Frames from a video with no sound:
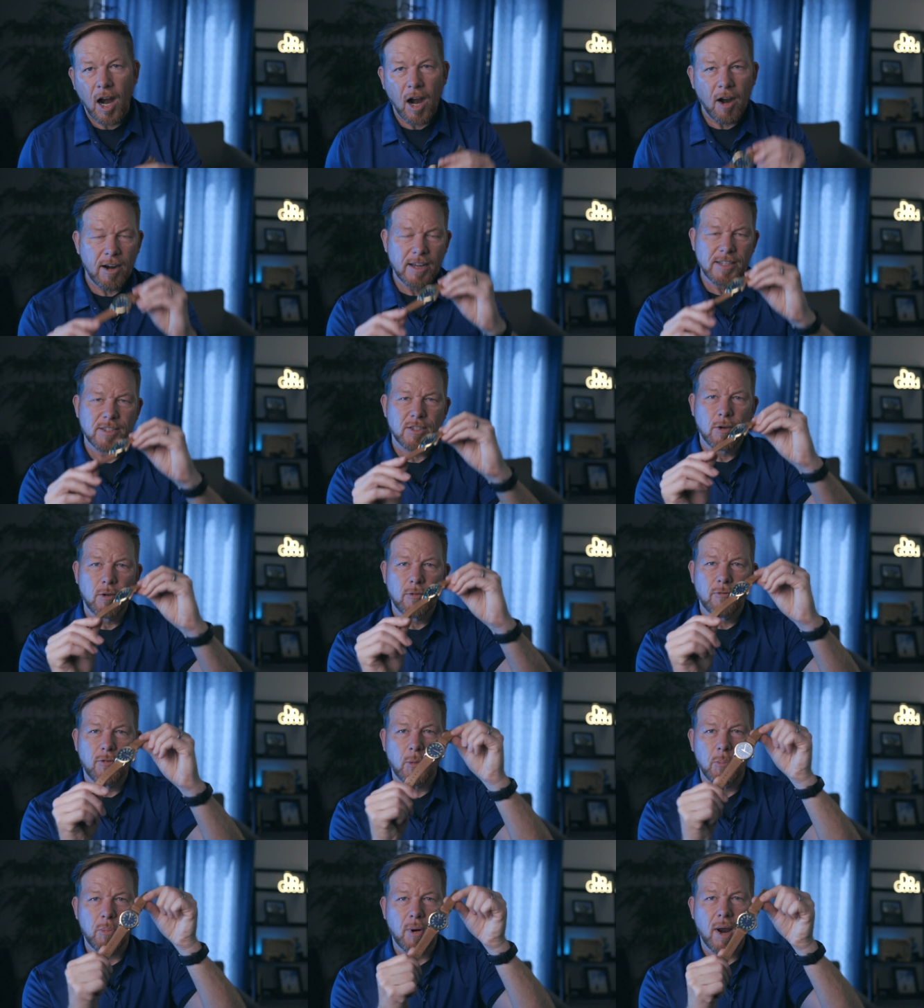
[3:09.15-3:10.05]
All right, so
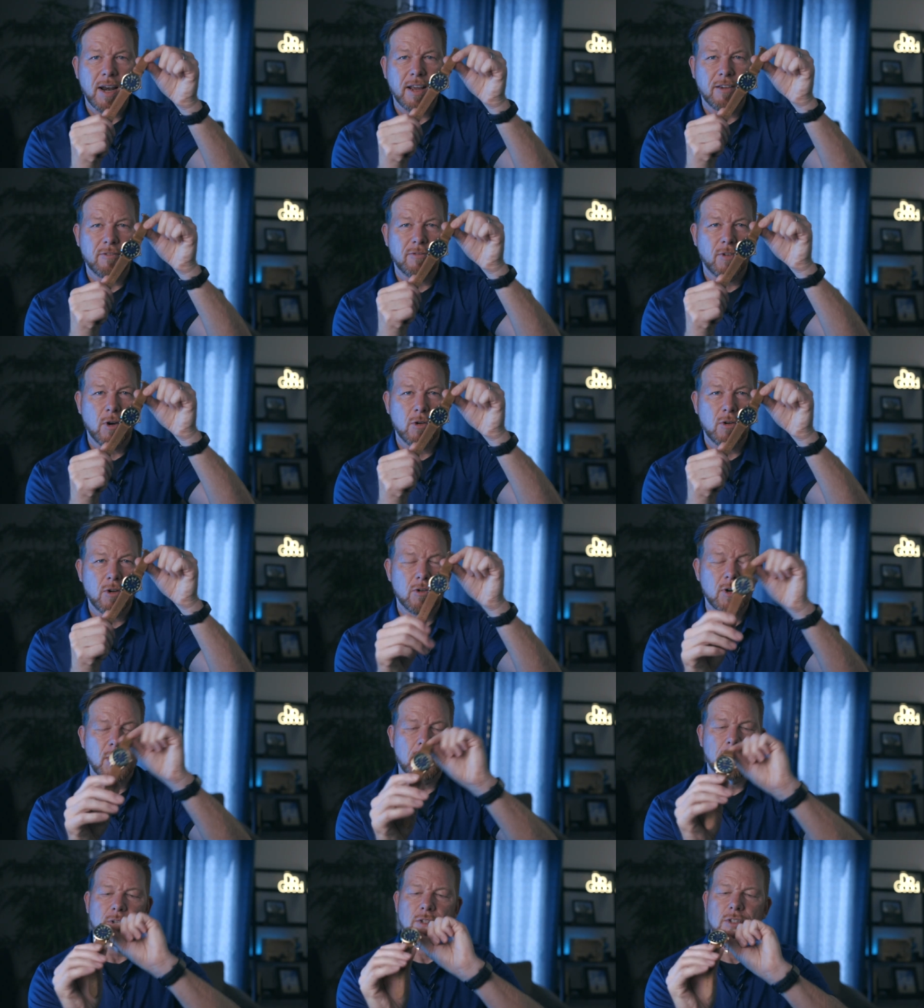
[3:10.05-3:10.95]
for product photo
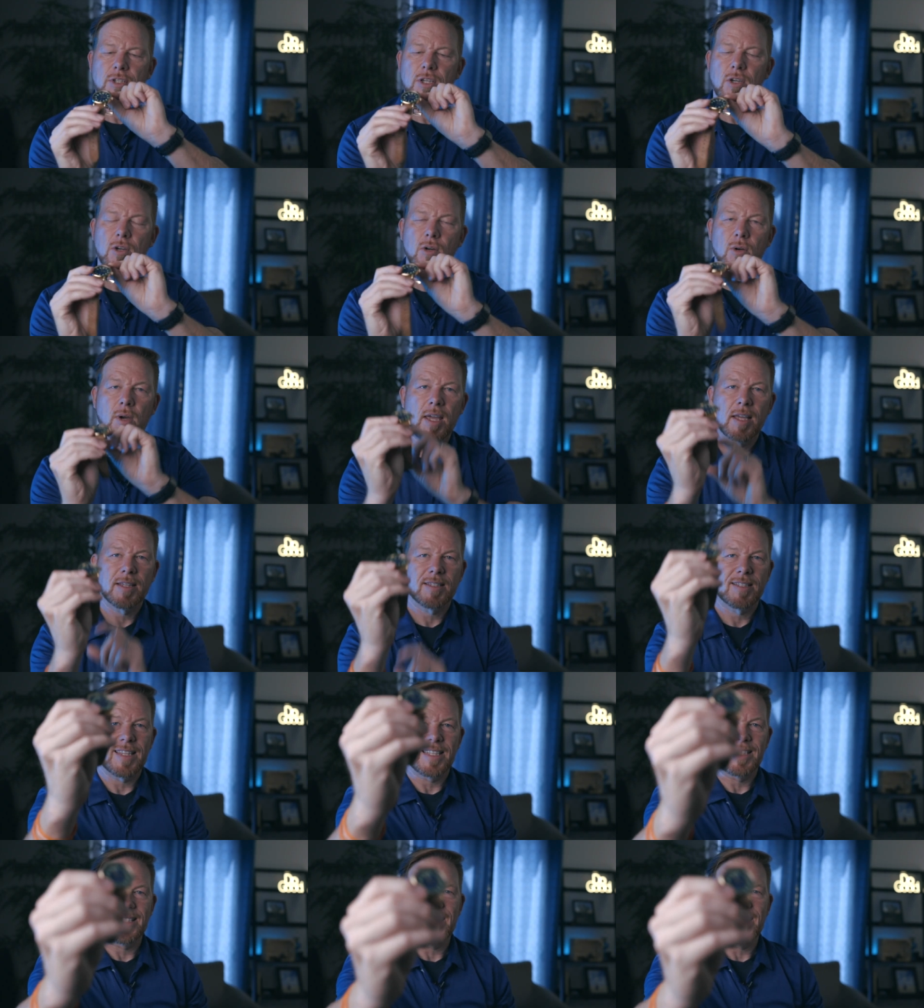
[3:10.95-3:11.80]
number two, it's the